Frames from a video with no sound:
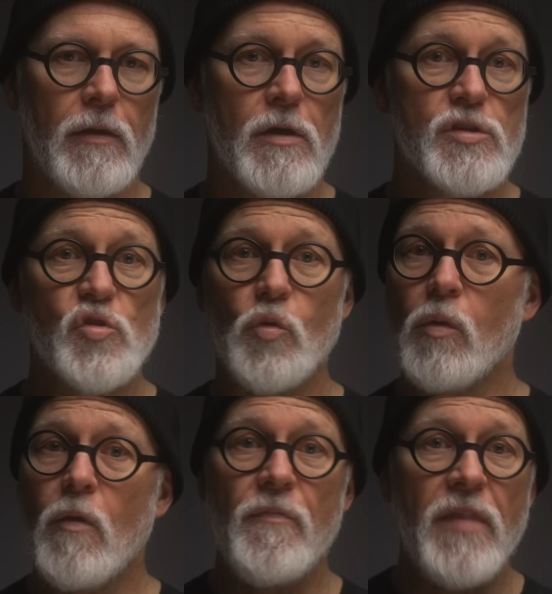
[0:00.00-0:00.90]
So
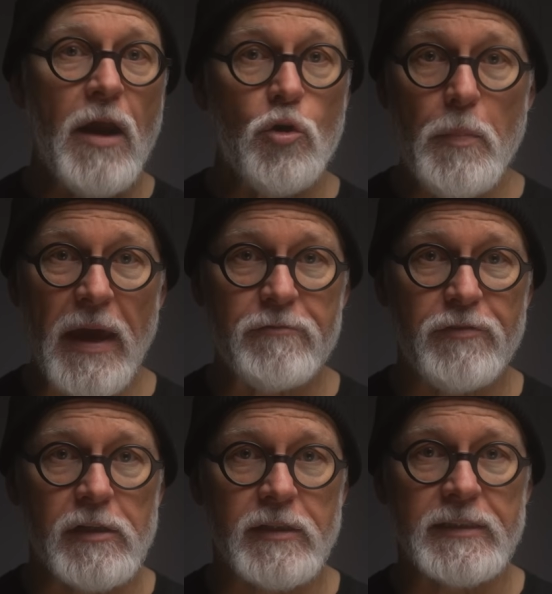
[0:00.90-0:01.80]
narrowband
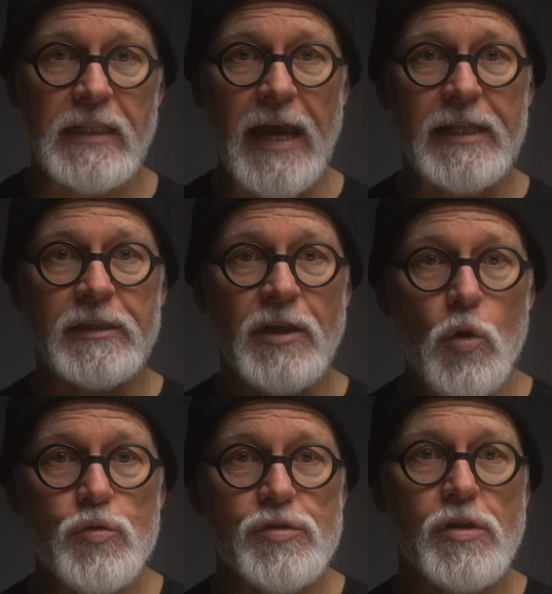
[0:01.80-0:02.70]
filters like
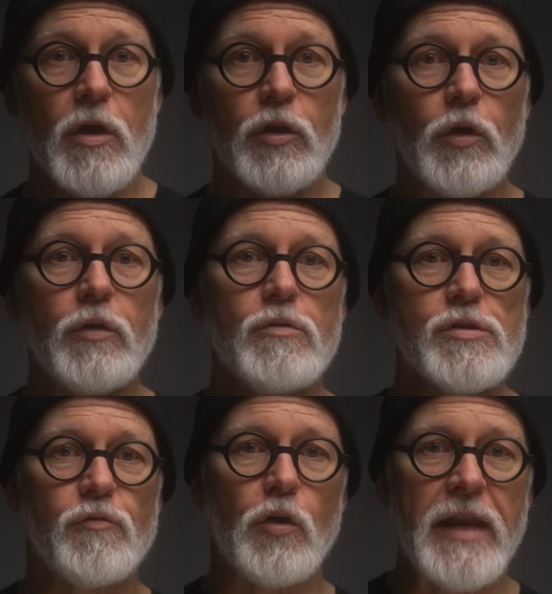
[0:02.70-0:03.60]
those you use
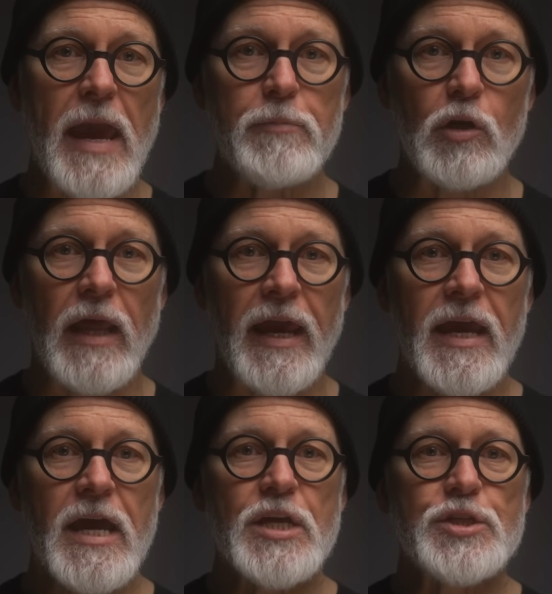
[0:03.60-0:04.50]
for nebulae
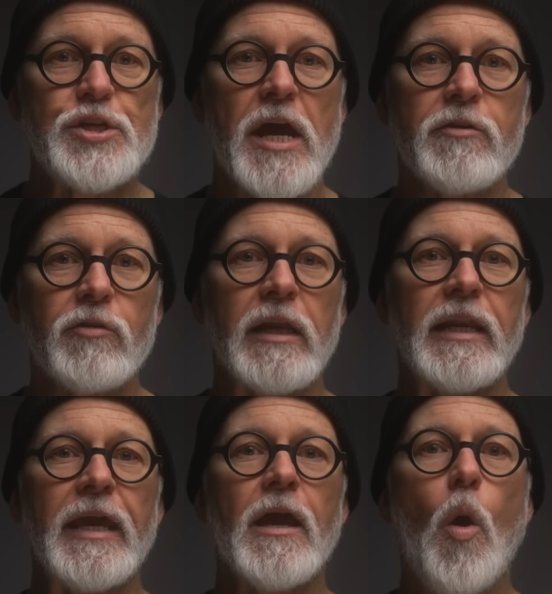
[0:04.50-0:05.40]

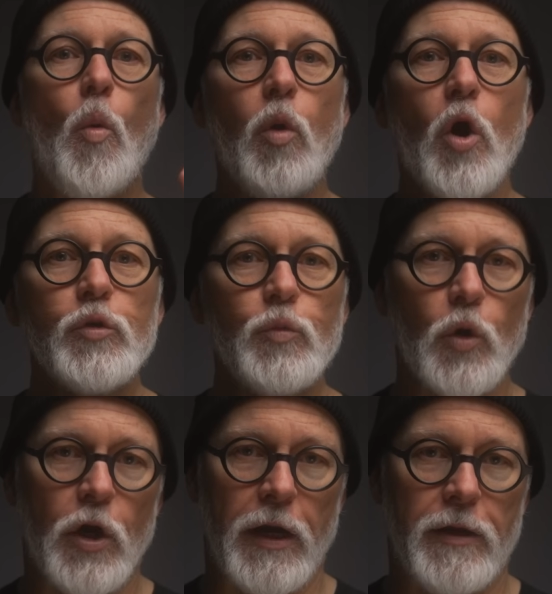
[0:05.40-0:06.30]
generally won't
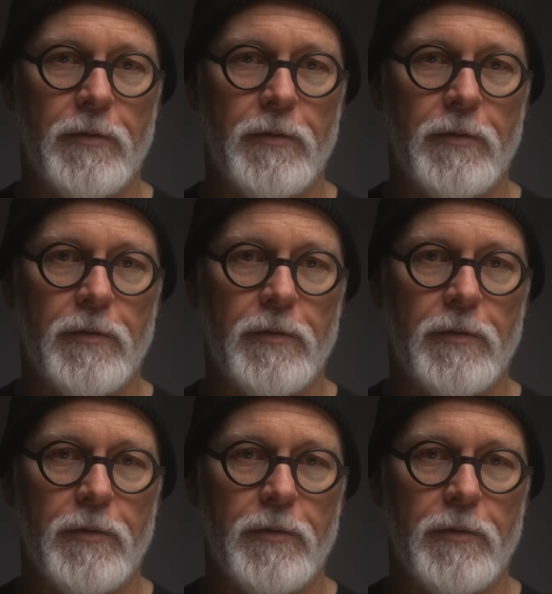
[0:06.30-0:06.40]
work.